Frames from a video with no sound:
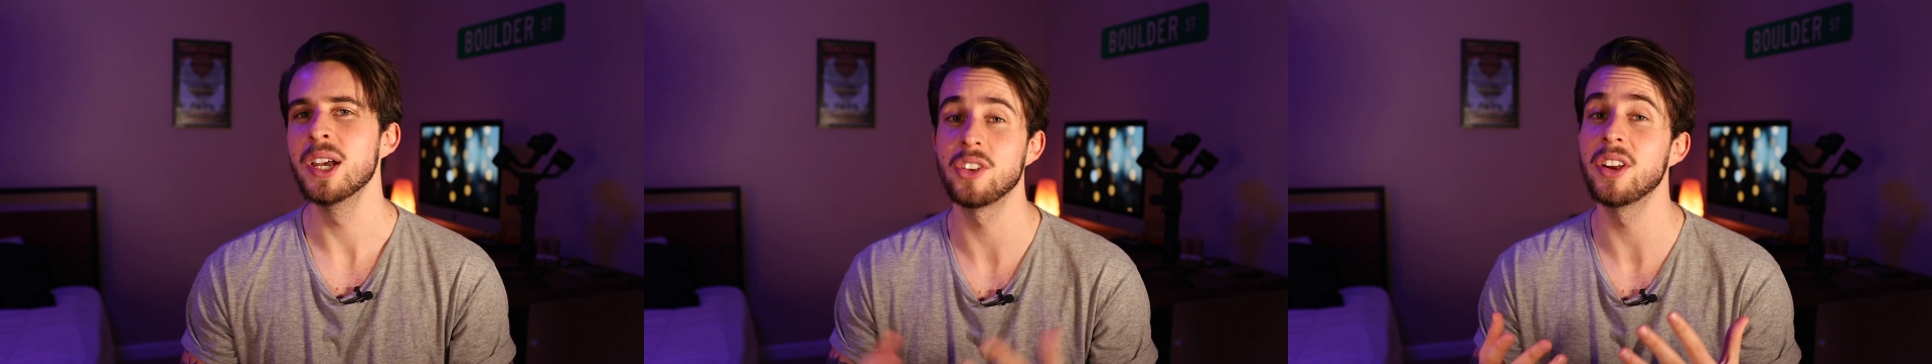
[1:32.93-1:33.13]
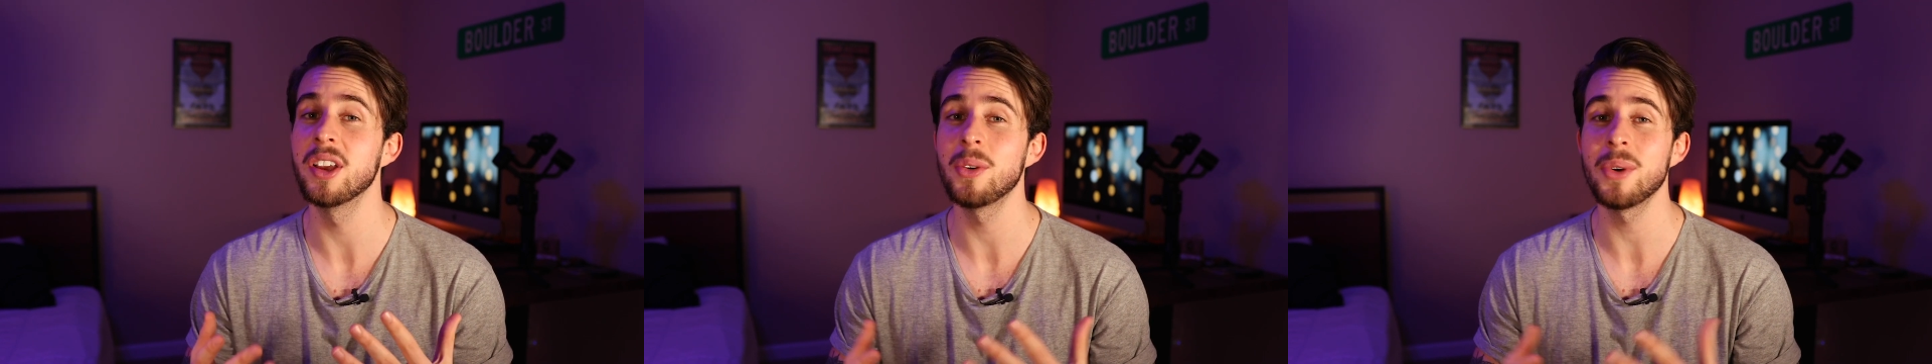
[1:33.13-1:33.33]

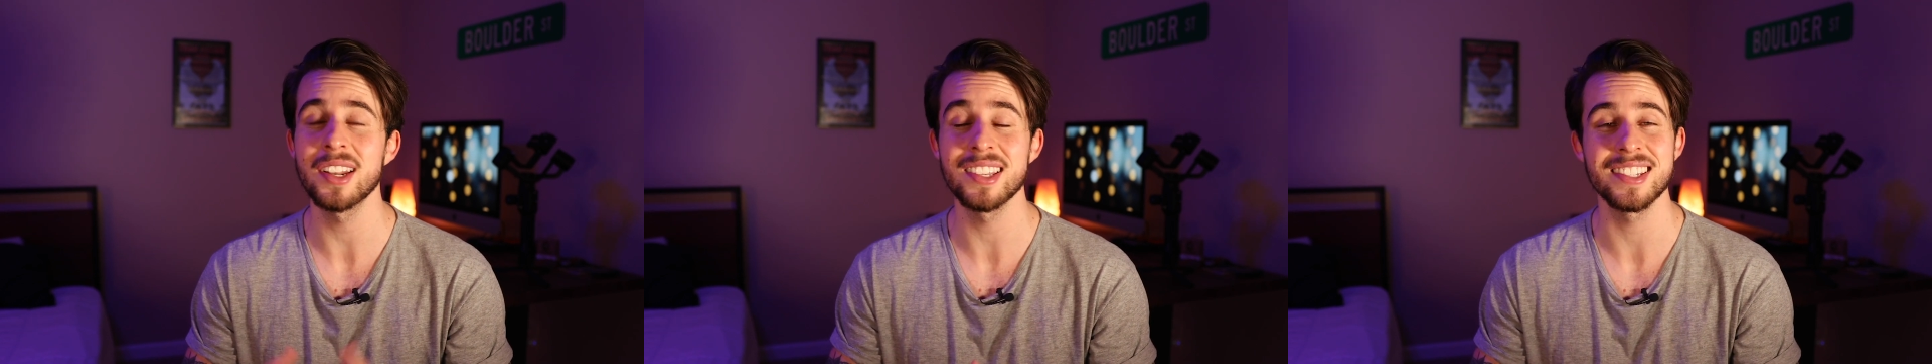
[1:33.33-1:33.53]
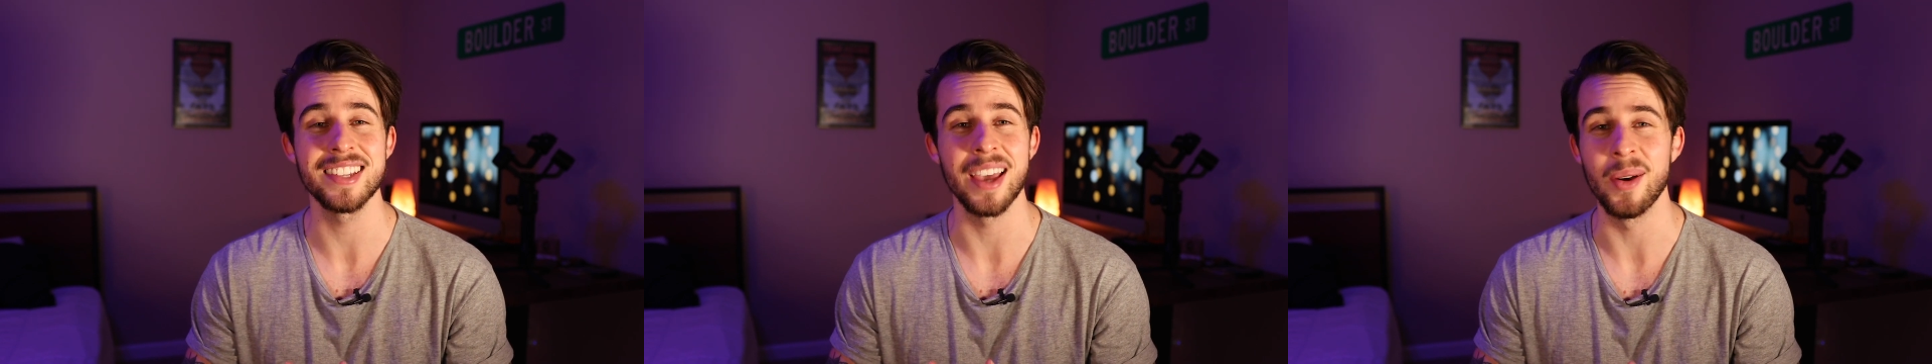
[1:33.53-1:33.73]
So you're gonna
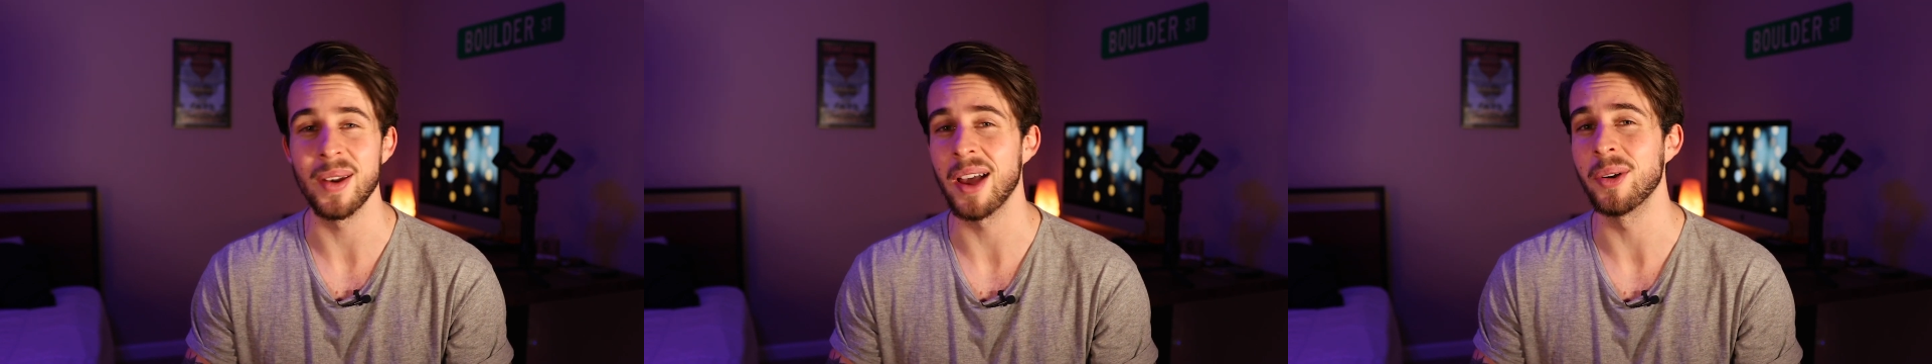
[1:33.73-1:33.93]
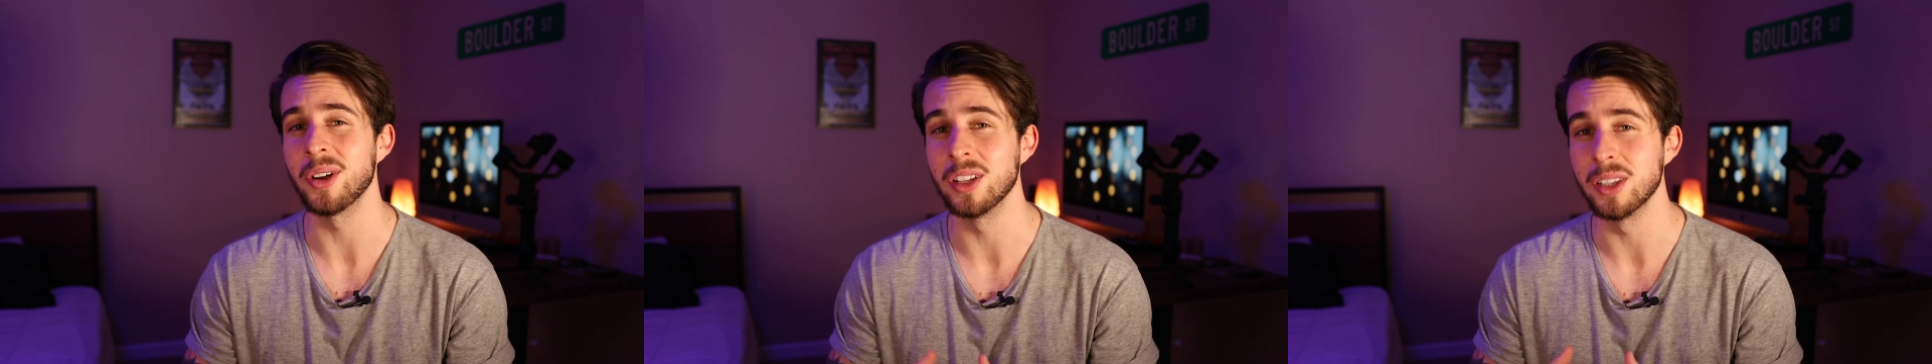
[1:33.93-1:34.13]
wanna scout
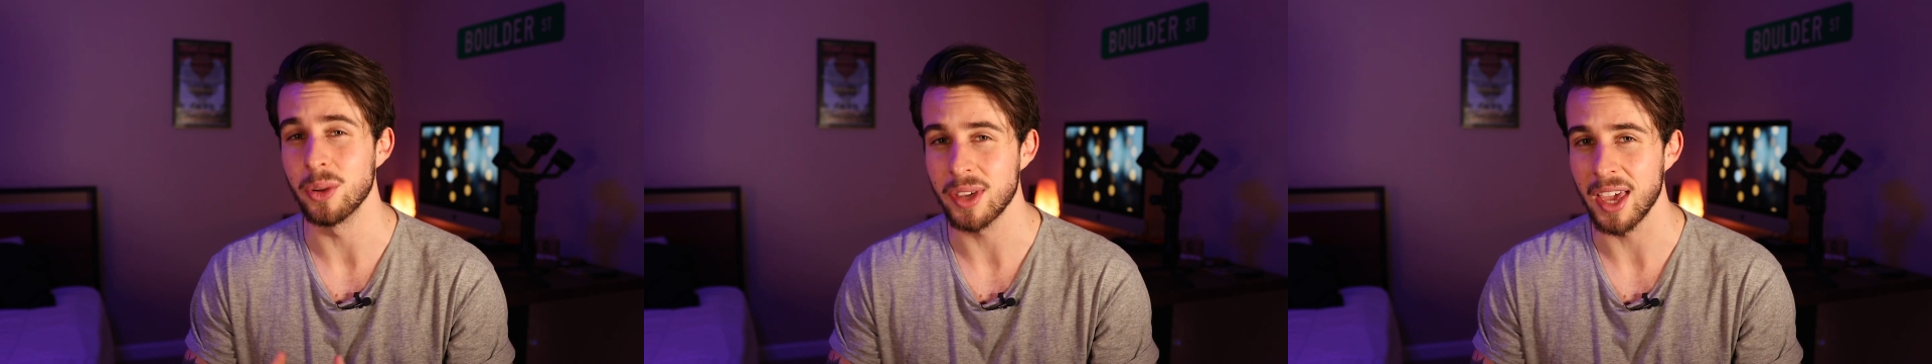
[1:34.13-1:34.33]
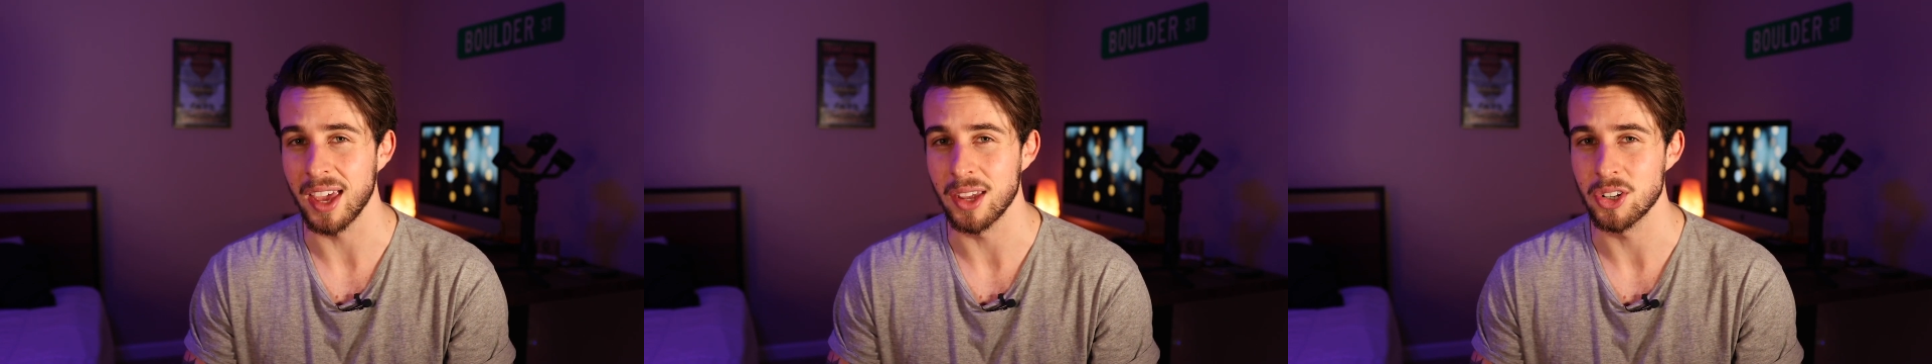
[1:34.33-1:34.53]
out a
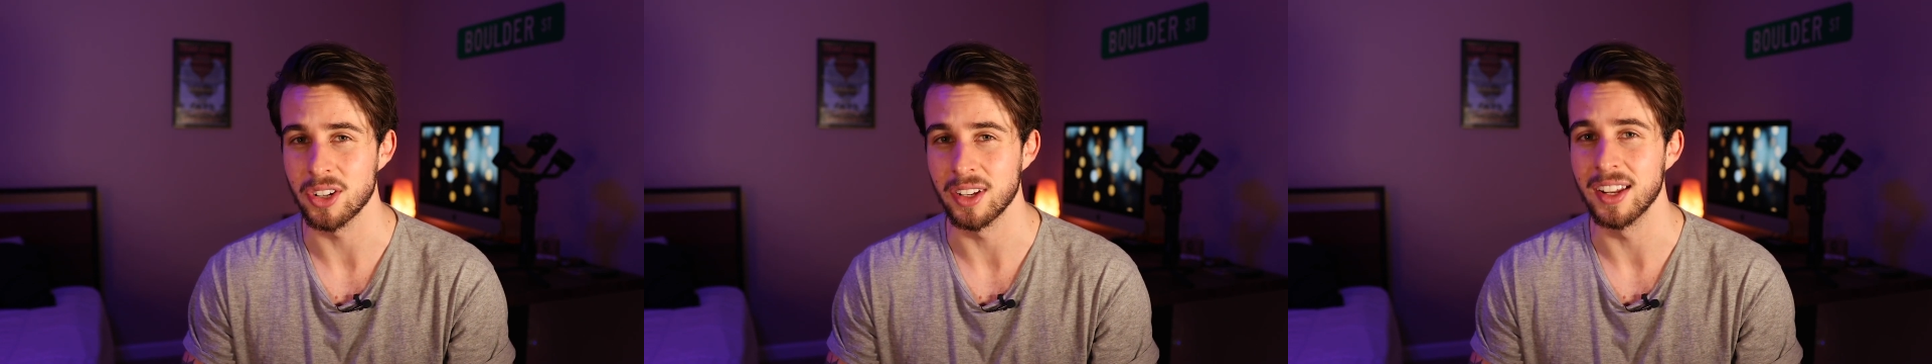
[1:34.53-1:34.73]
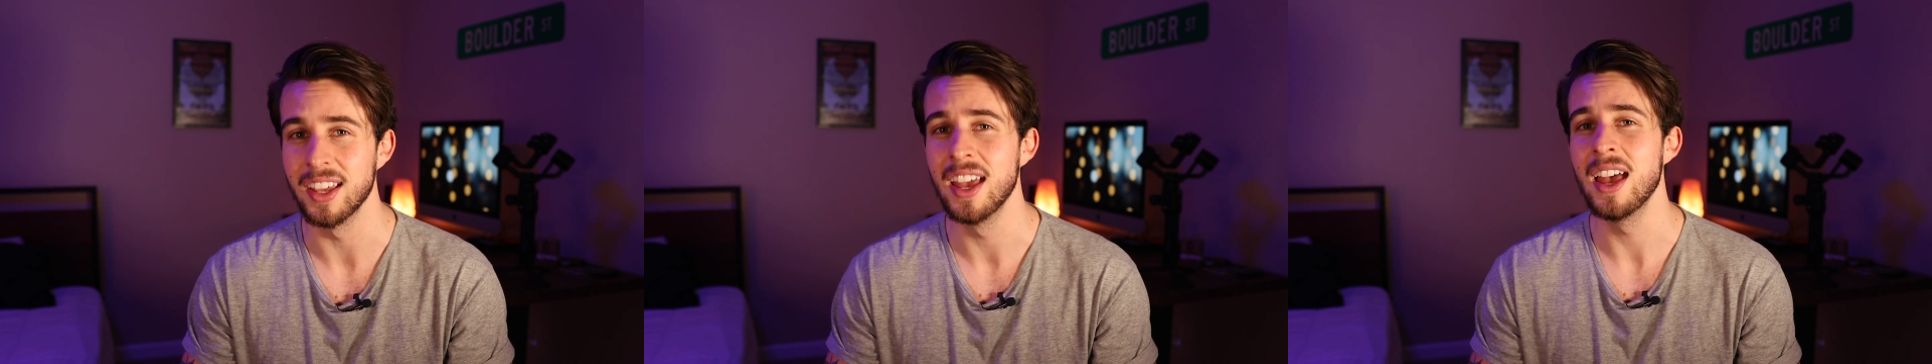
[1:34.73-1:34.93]

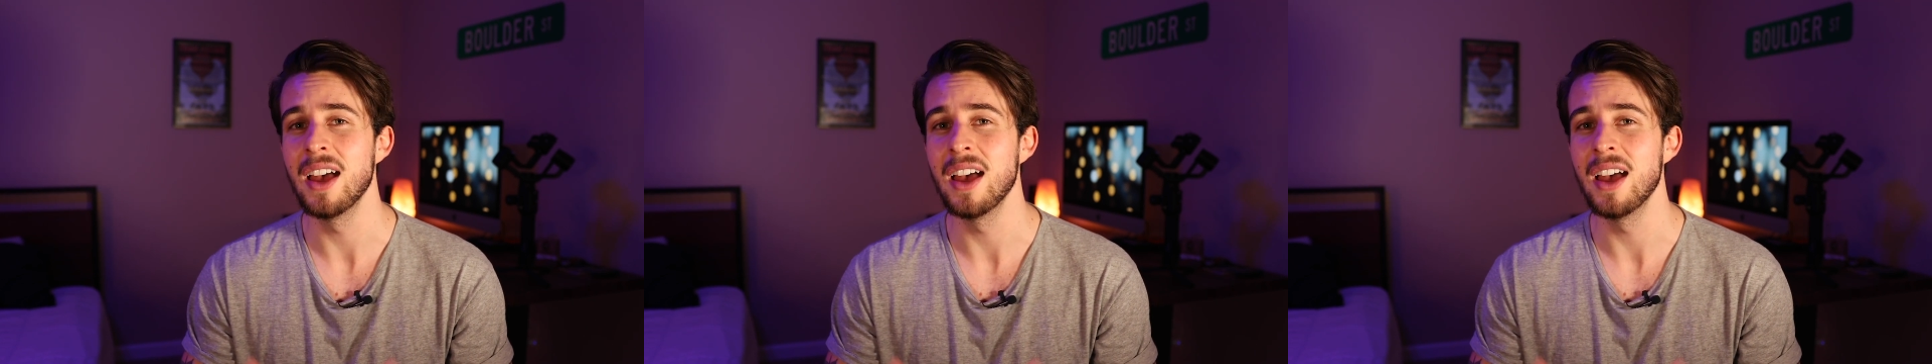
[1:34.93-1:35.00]
location.